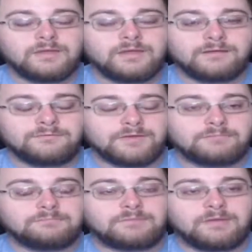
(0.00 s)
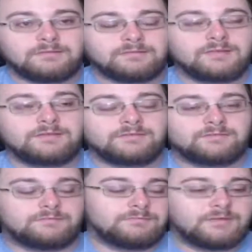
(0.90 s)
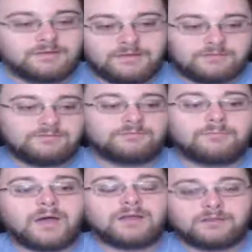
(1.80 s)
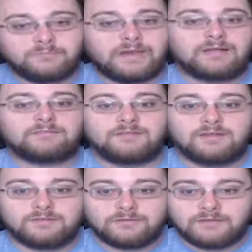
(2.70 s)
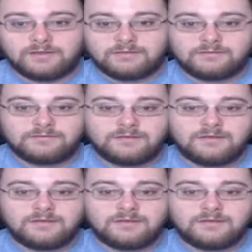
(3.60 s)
If he at least gets his mind back together, that is.